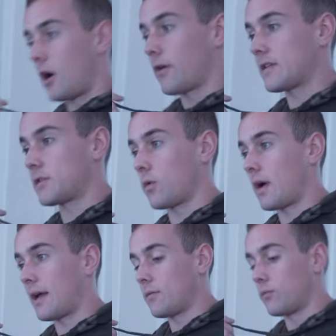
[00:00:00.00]
All right, so
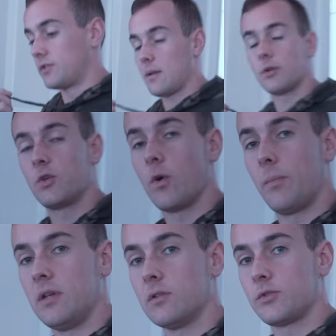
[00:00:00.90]
I was able to
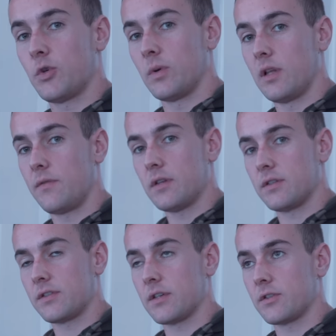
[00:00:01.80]
appeal to
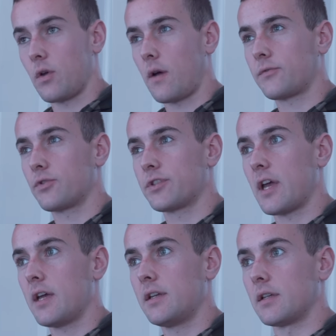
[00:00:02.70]
Olivia's softer
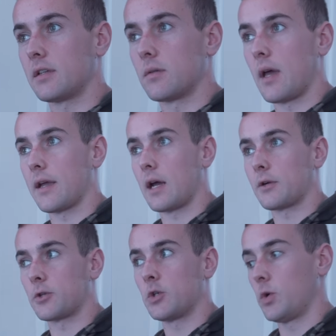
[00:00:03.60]
side, and I
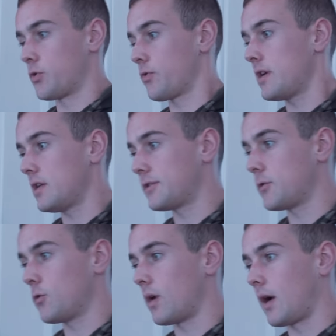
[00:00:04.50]
got her to agree
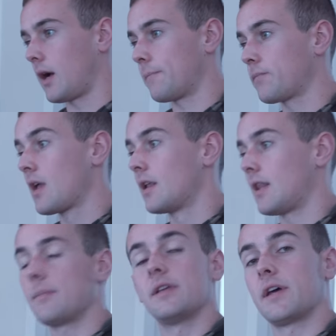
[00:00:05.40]
to uh, let me